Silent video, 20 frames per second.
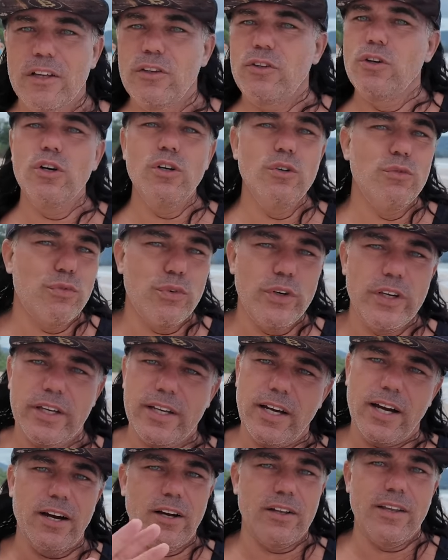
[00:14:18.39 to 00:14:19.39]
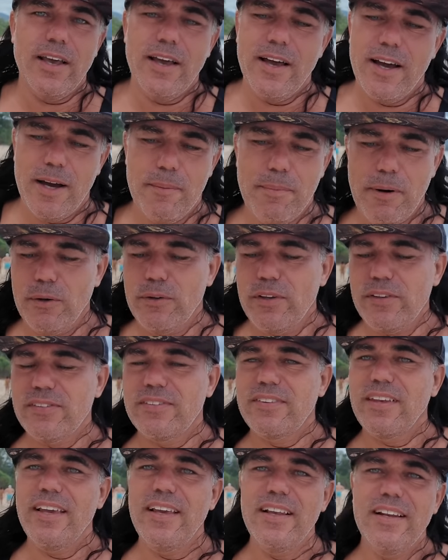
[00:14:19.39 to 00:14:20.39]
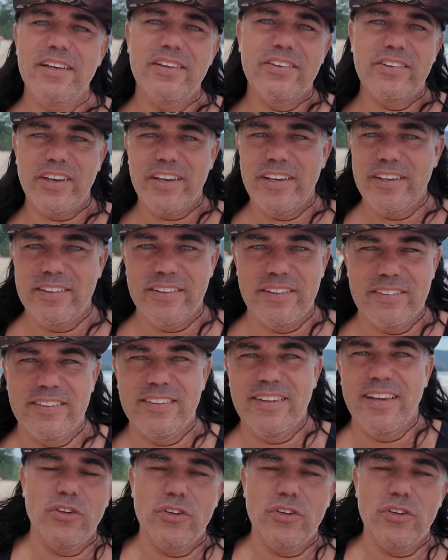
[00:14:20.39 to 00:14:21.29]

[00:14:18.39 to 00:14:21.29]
Don't freak out about these daily changes.